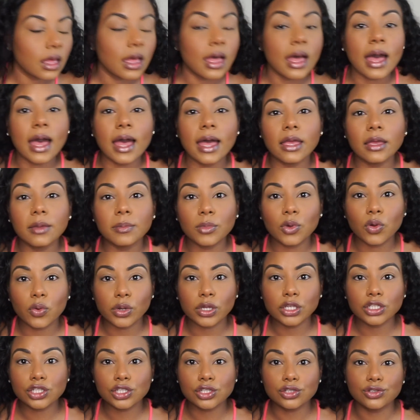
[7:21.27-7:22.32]
I am going
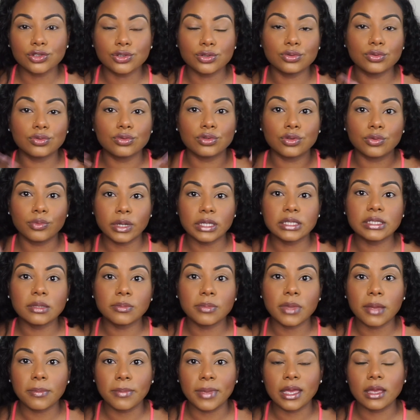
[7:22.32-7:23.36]
to do the rest of
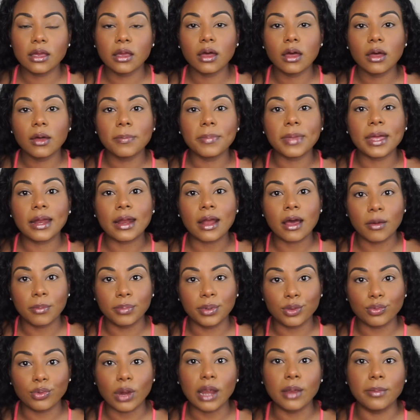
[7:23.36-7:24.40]
my makeup and I'll be
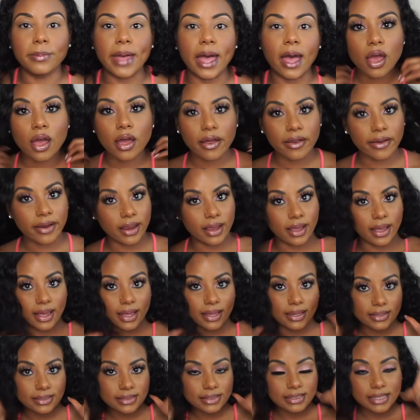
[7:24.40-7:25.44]
right back. Alright
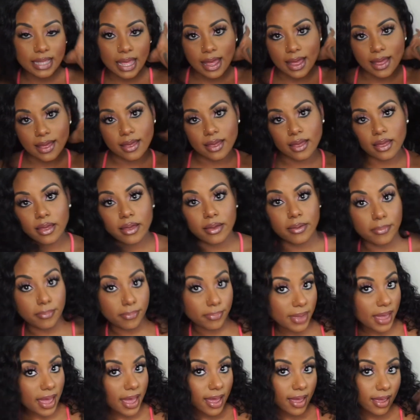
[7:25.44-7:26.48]
guys, I am
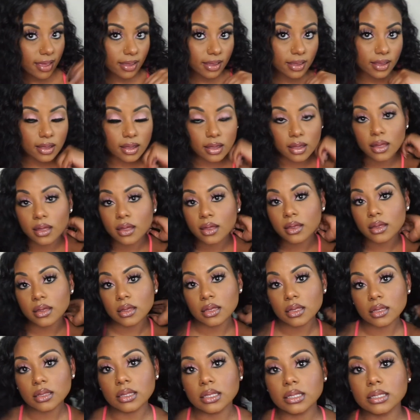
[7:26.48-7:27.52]
back.
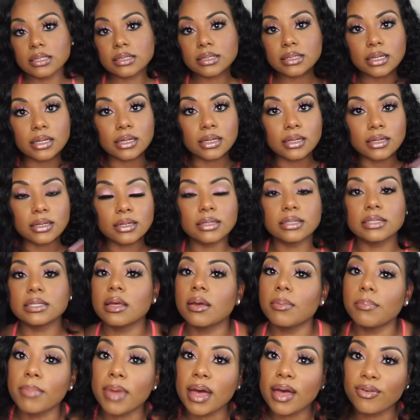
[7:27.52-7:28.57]
This is
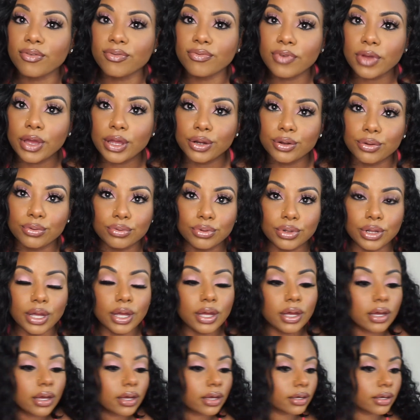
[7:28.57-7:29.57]
my final look.